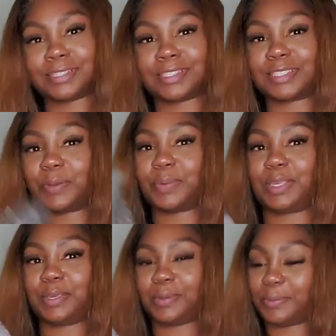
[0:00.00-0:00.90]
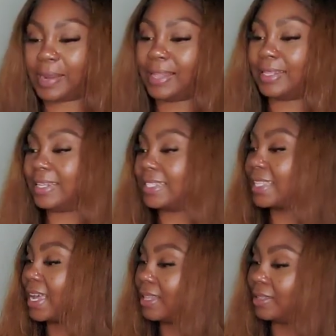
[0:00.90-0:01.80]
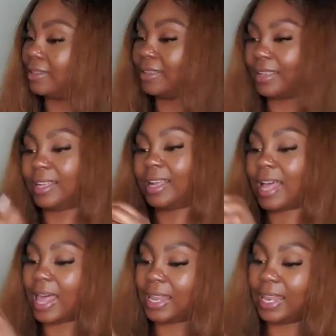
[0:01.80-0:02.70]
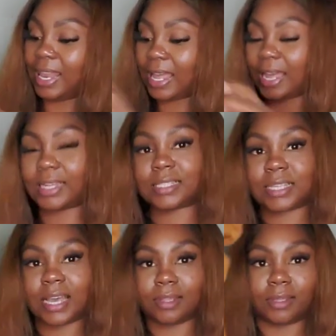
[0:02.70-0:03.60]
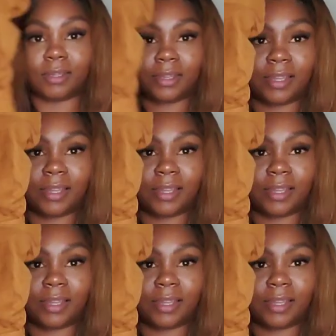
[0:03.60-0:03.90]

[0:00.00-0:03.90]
is so cute. I love this color. I love this color.